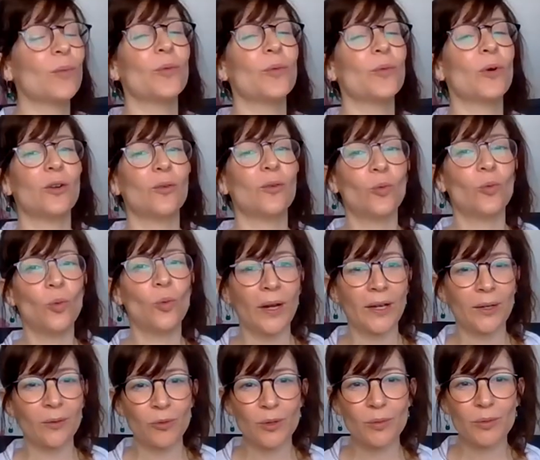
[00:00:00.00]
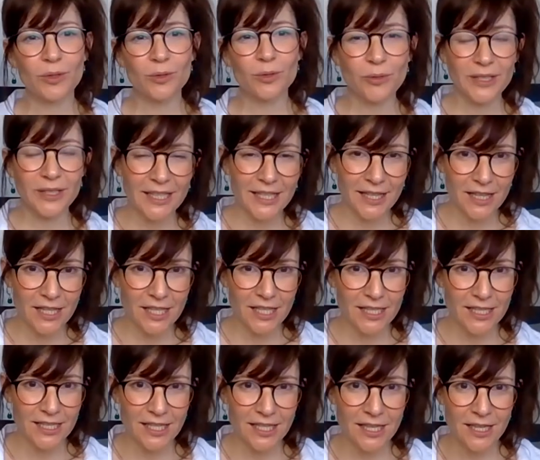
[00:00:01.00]
So when we were reading
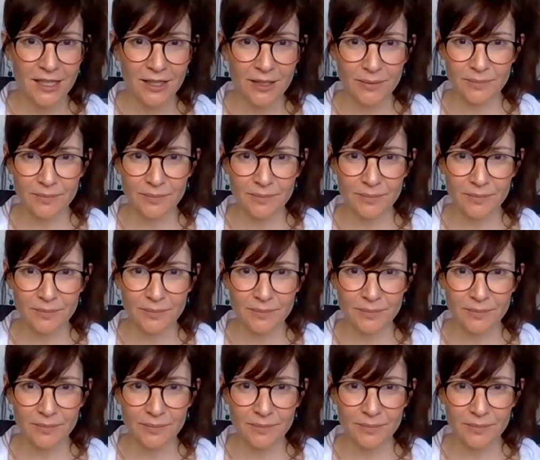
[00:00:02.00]
this